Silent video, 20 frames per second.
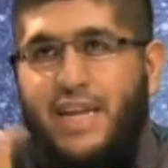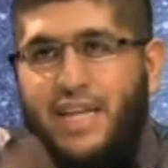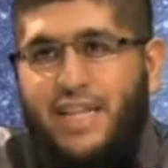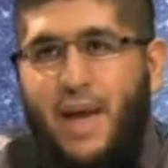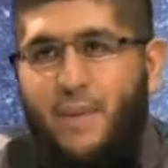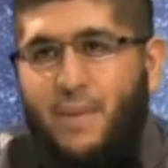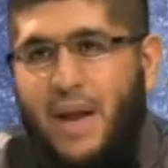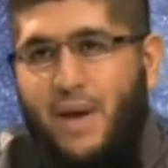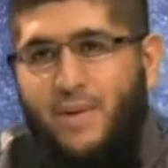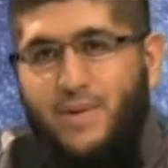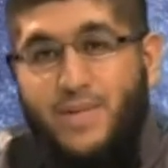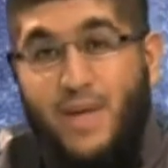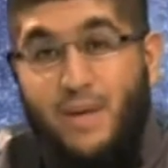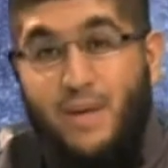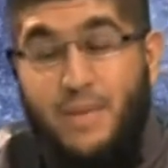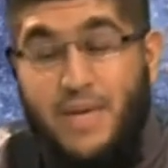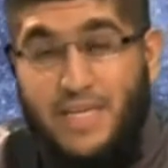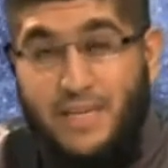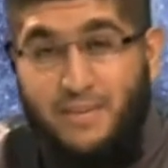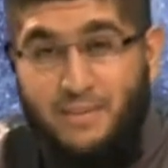did that when I was
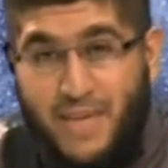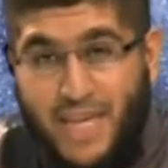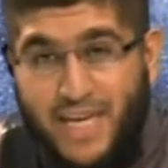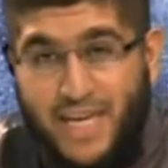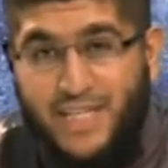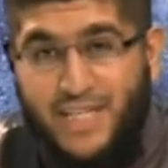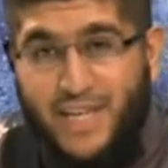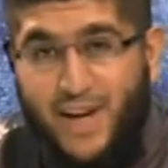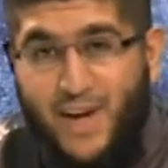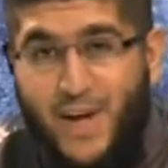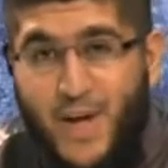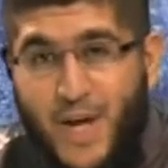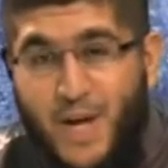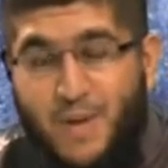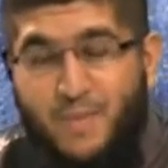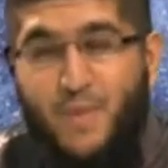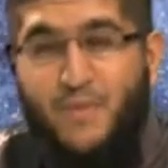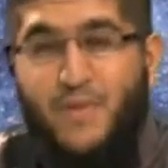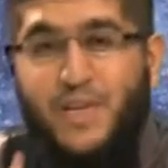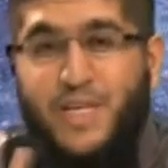coming to Malaysia,
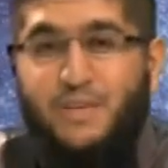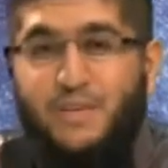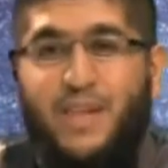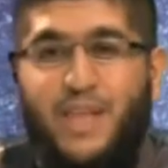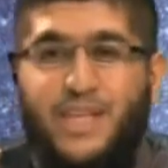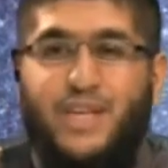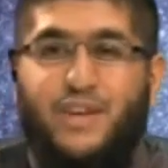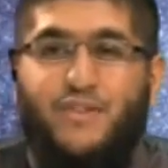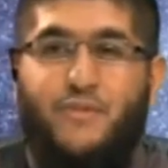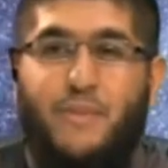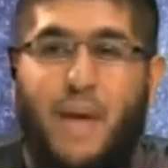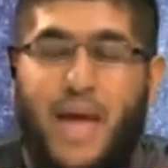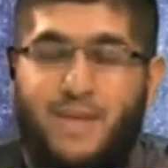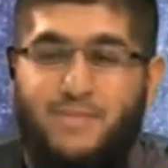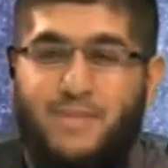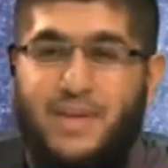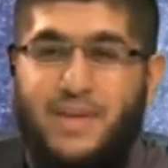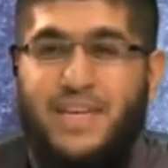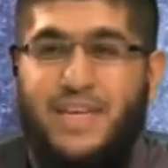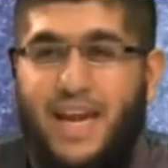moving to Malaysia from
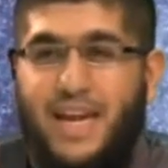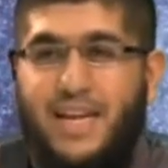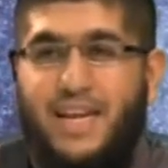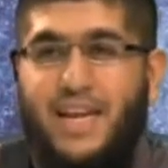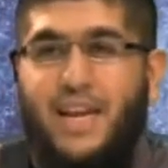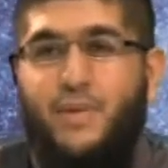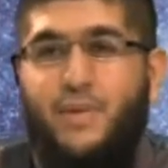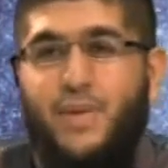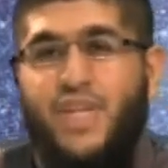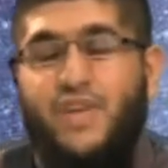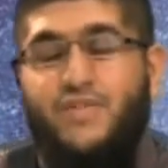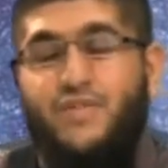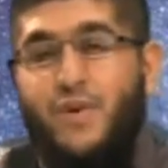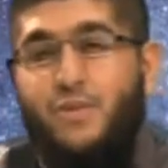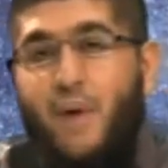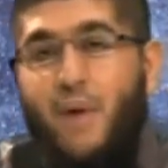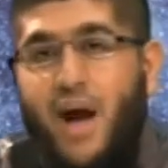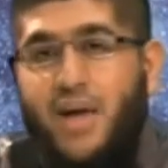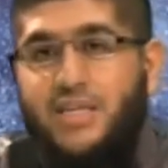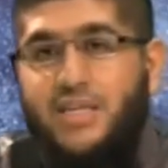Edmonton. I did it with a few
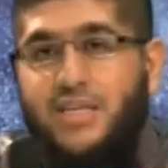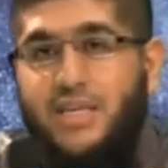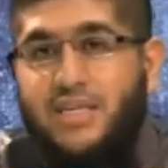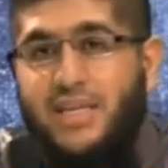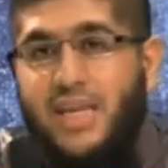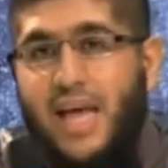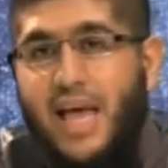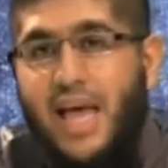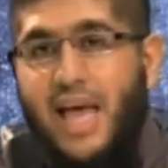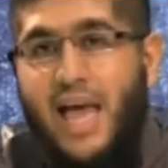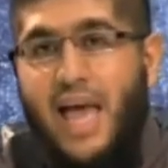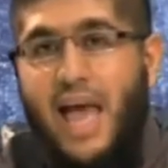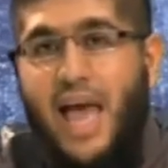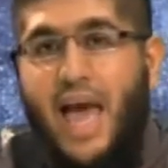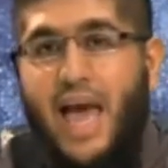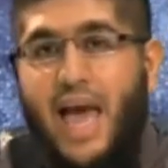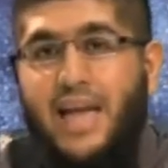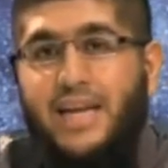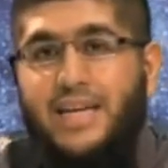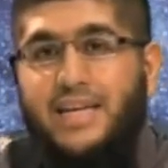boxes.
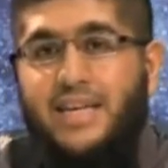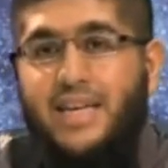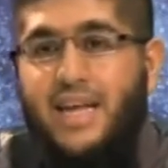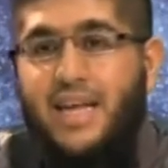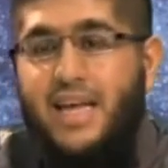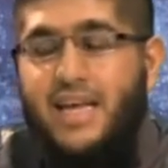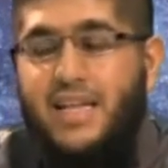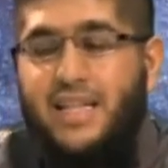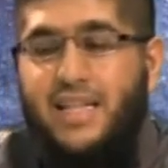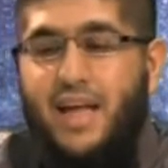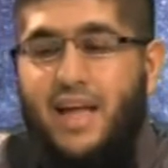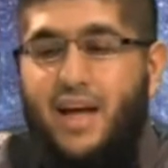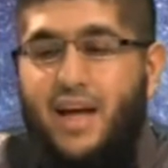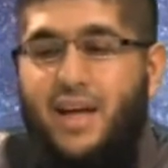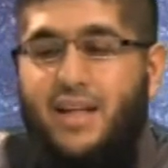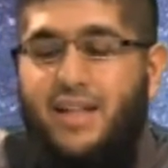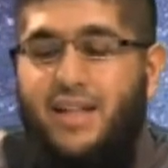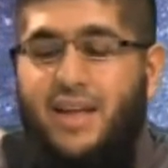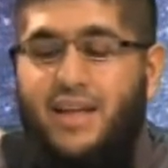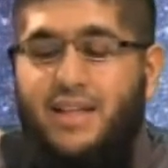And
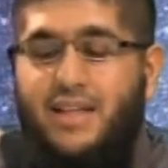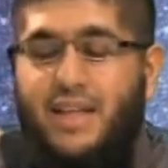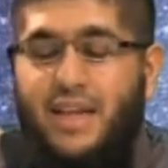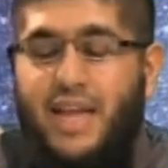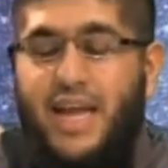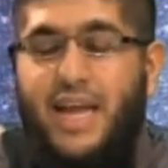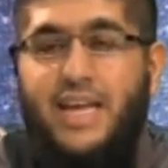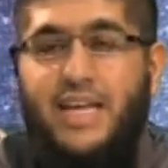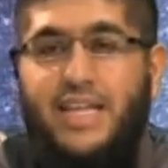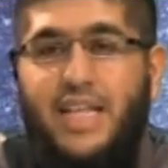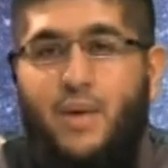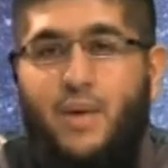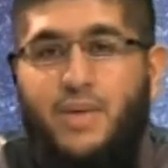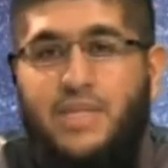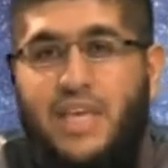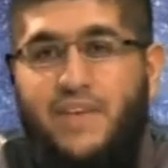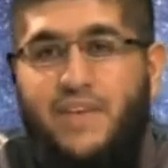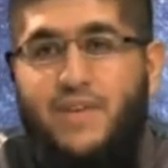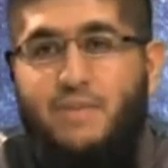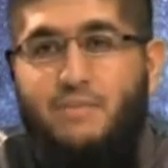the lady that
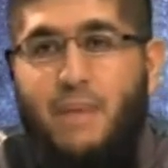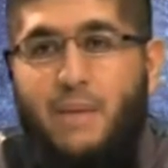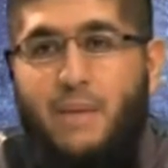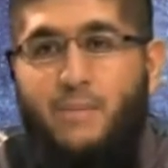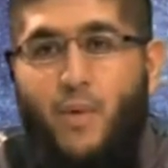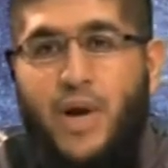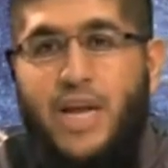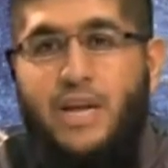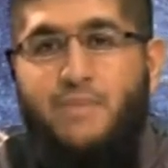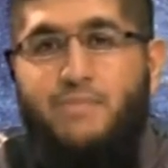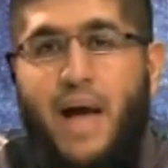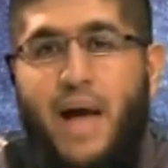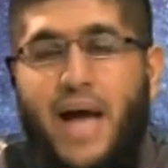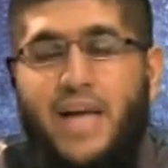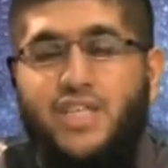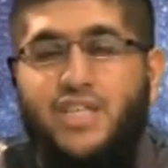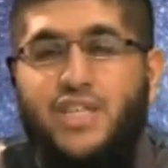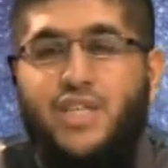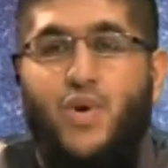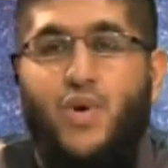was giving my boarding
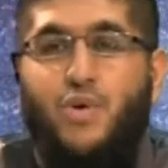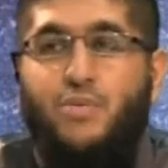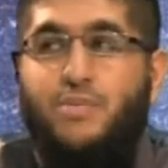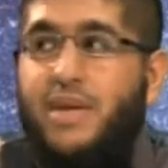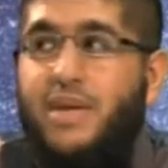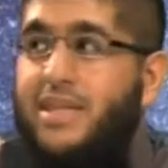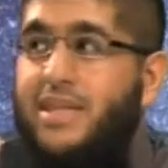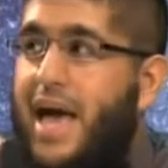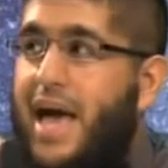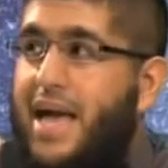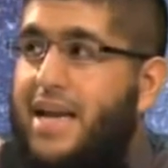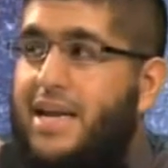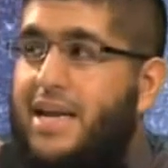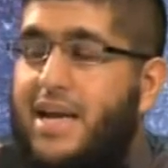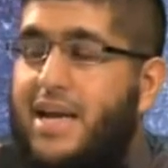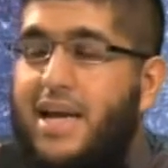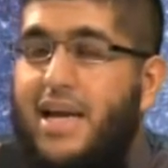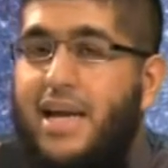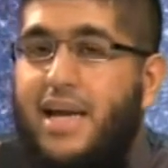pass, she told me that